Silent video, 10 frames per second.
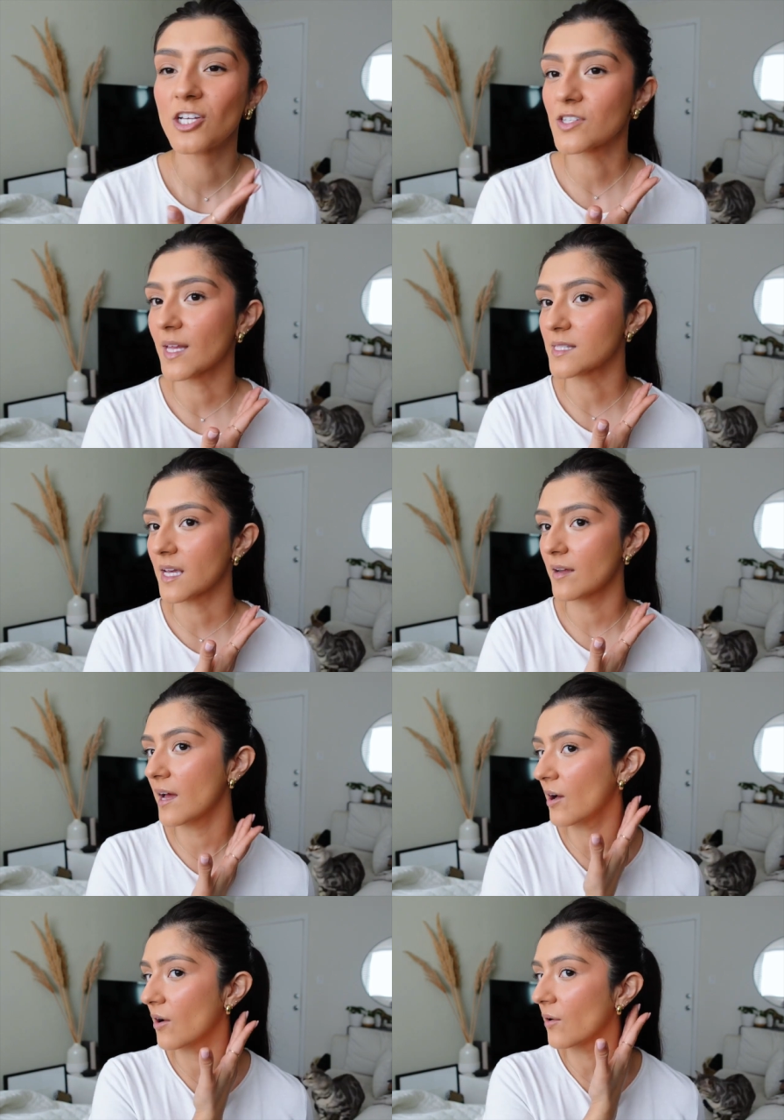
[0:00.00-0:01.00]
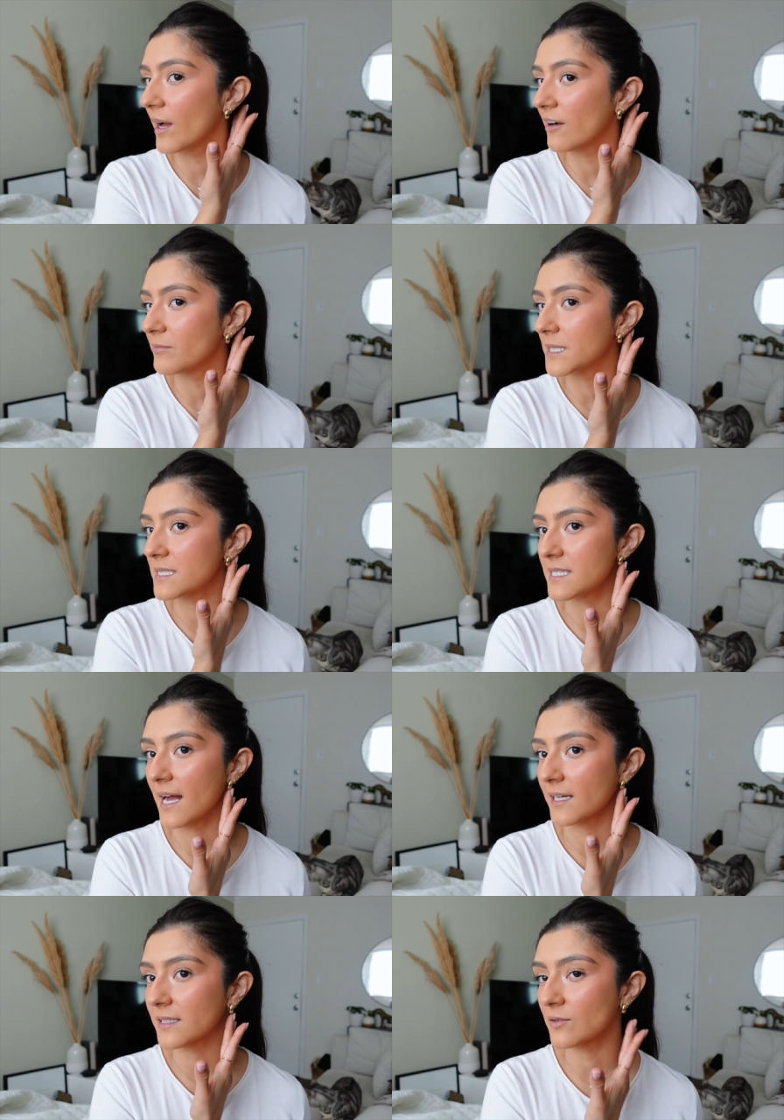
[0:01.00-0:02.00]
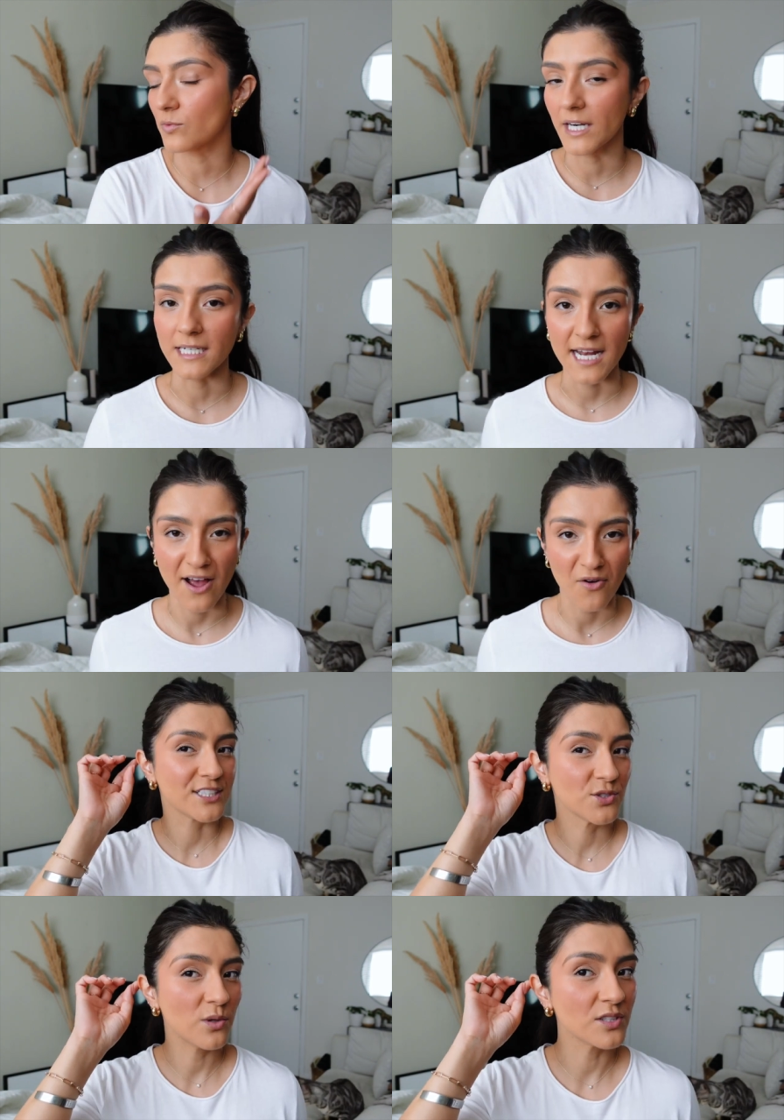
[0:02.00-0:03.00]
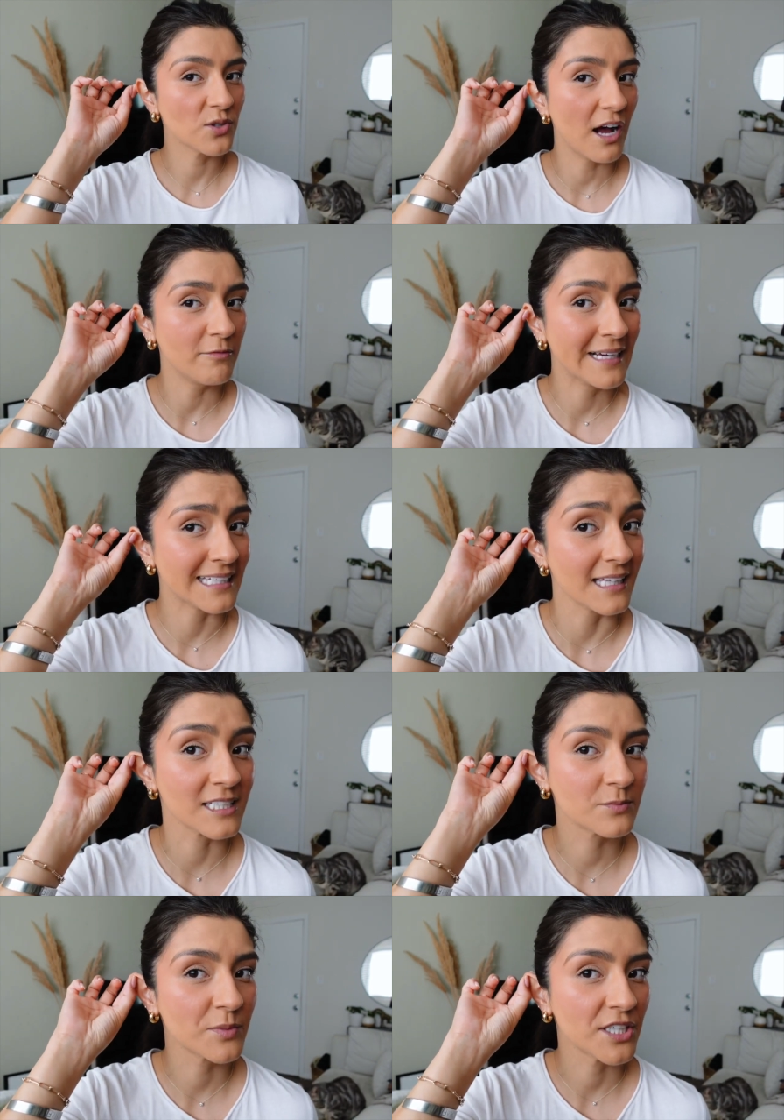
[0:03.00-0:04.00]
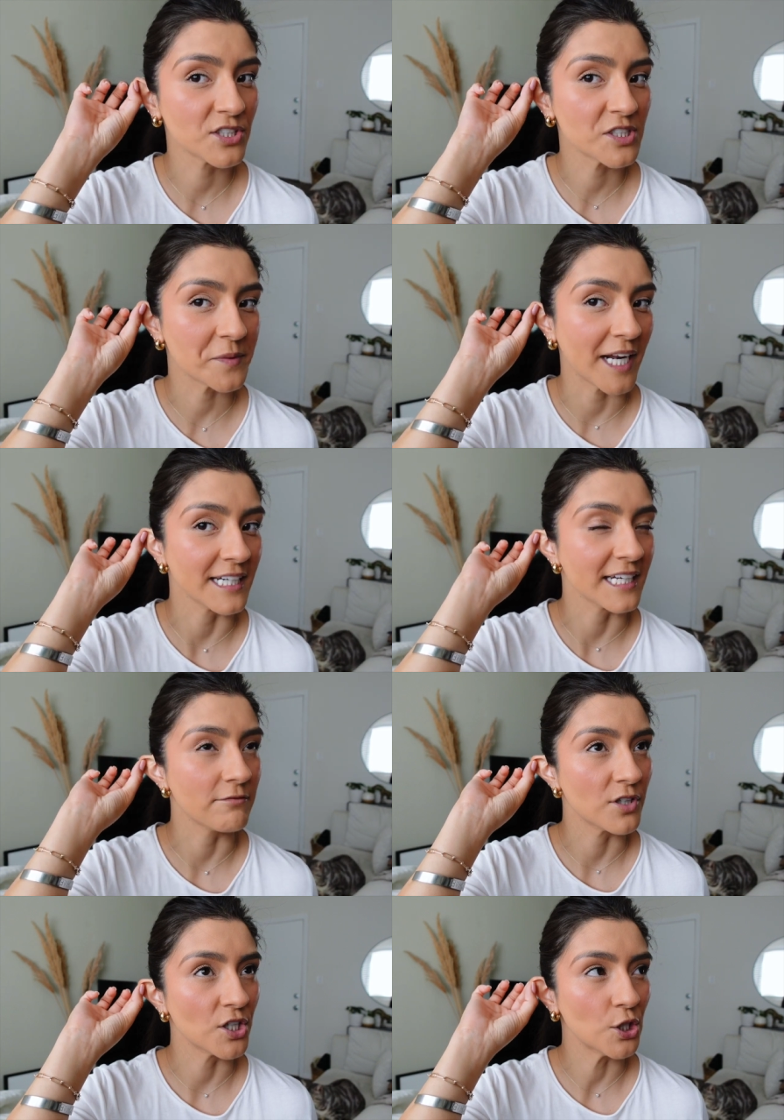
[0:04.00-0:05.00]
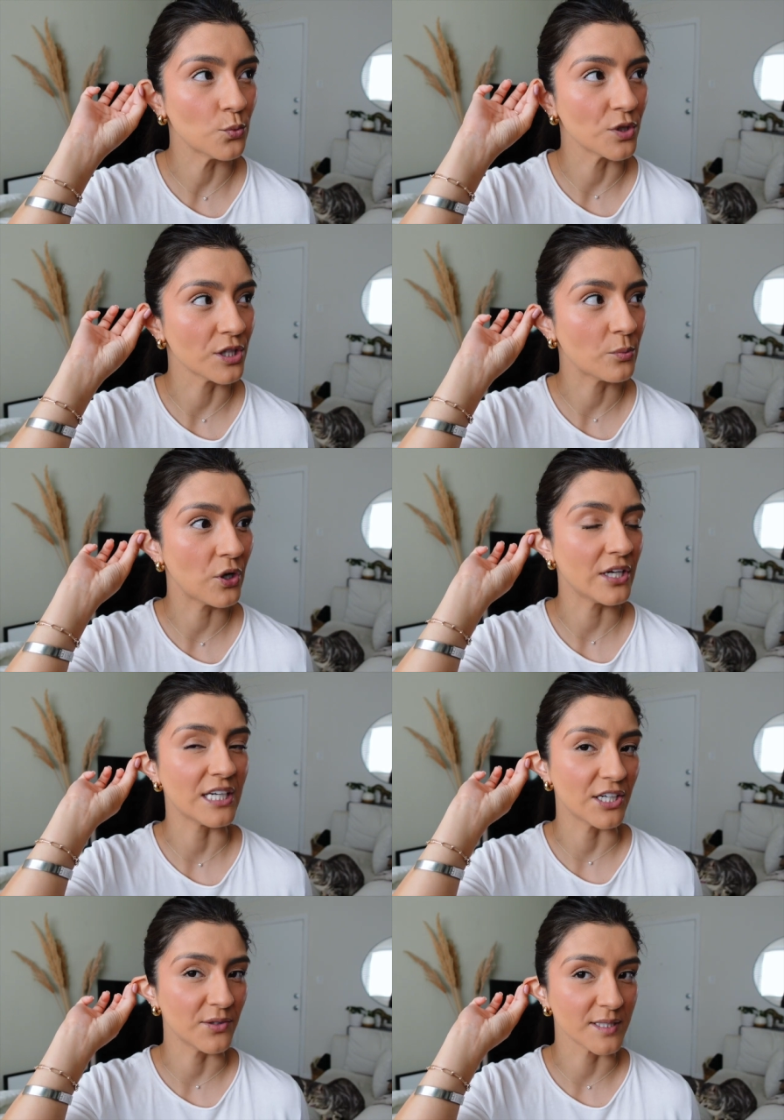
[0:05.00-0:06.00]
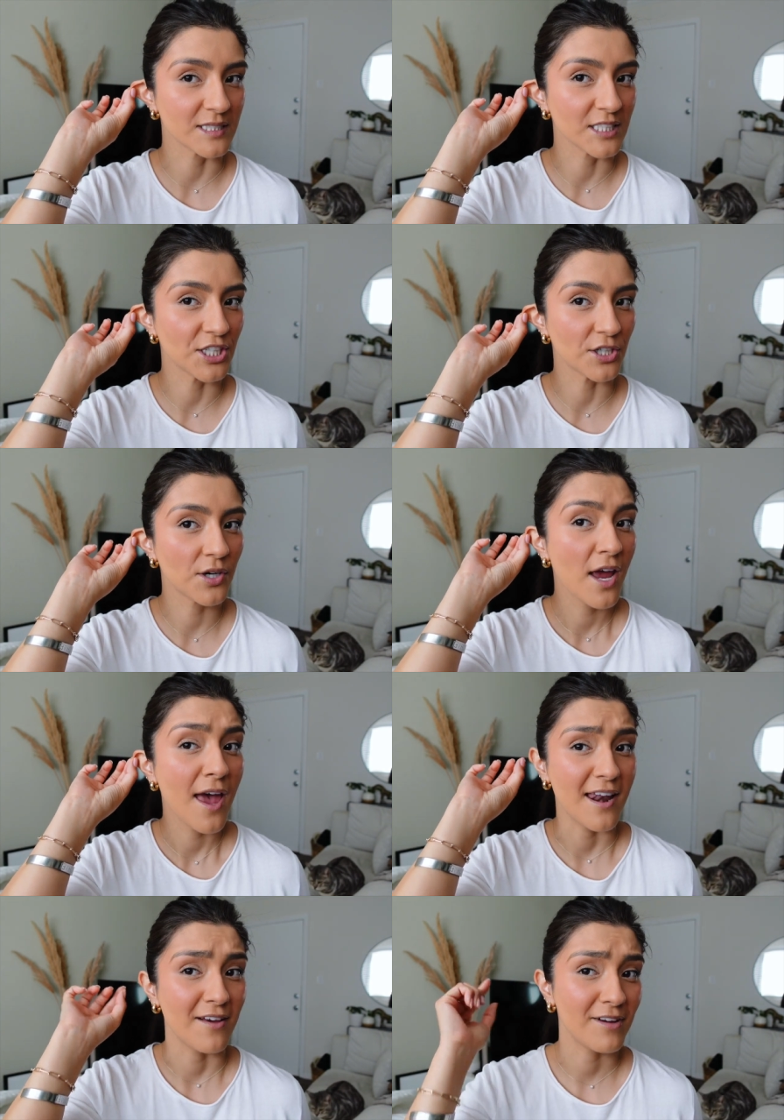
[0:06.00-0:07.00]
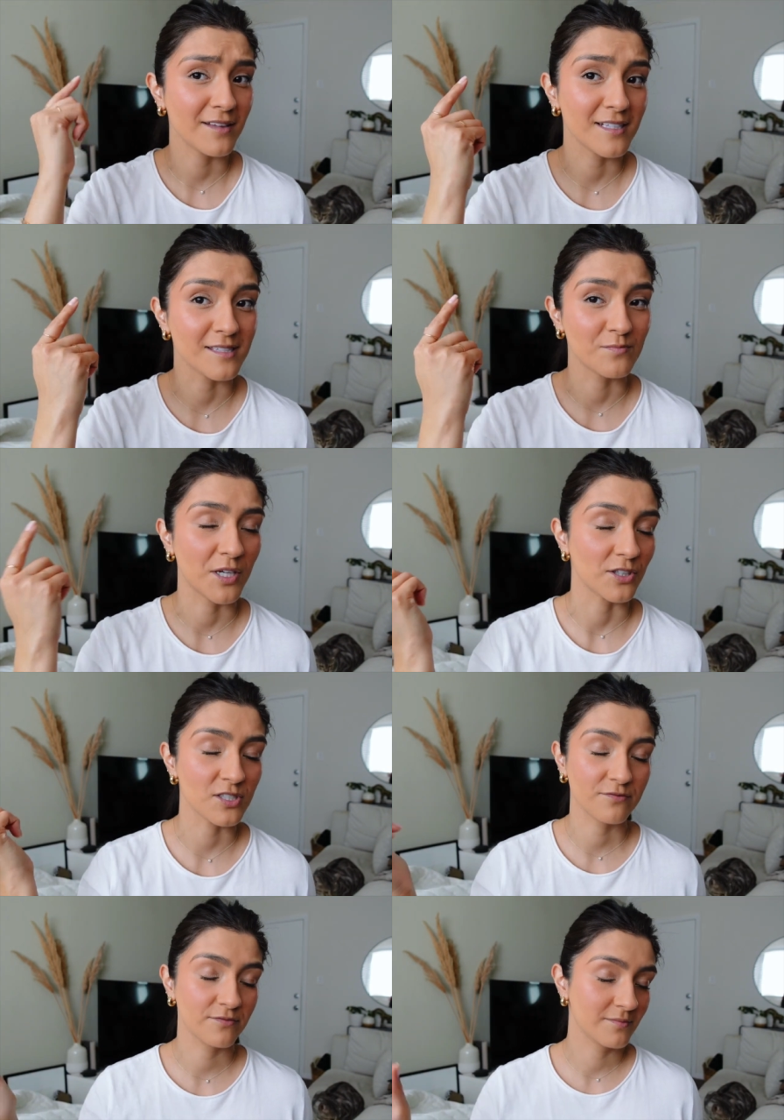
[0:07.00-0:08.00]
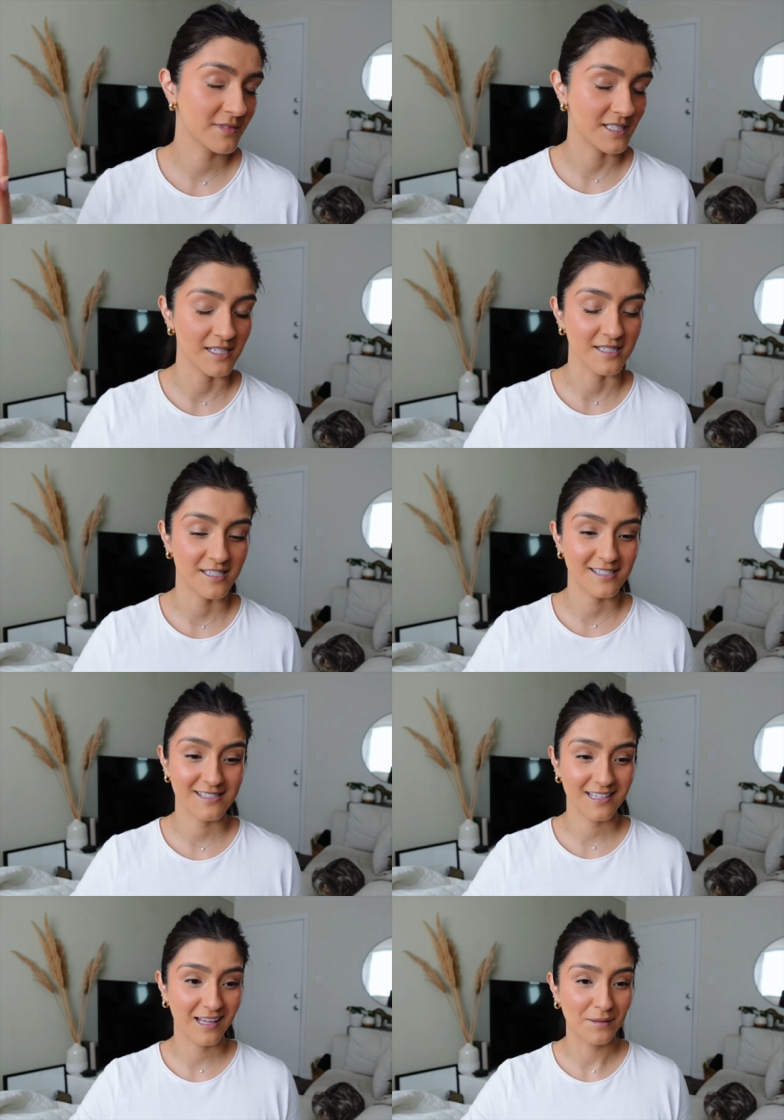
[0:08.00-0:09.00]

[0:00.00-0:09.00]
So that's kind of how I have my stack right now. I do also have my helix pierced, but I never really put any earrings in here, and I've had these pierced since